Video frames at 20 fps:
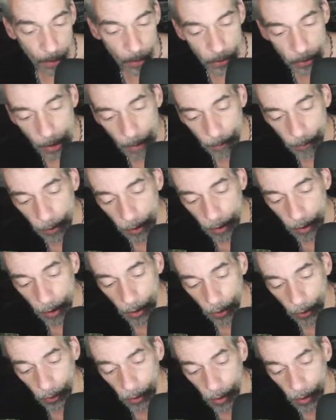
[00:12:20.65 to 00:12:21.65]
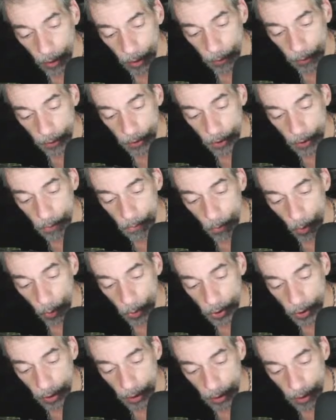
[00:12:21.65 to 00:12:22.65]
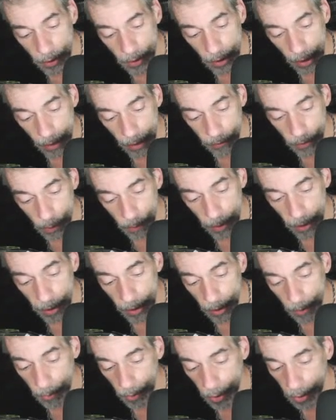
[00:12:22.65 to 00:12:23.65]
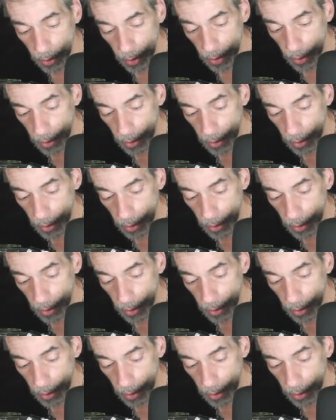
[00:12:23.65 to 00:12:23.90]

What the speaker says: Same thing here. This is mostly in the state of speaking, but